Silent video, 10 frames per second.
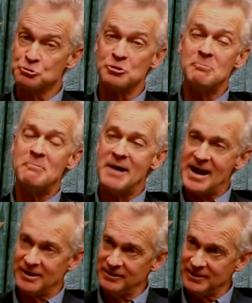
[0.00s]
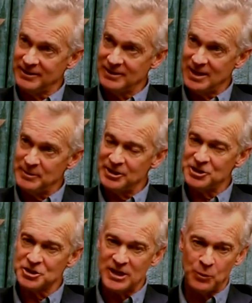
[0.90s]
dramatically. I mean it
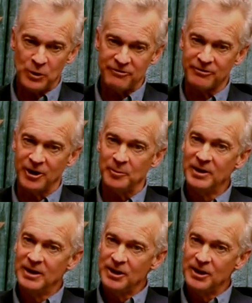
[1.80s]
just I went from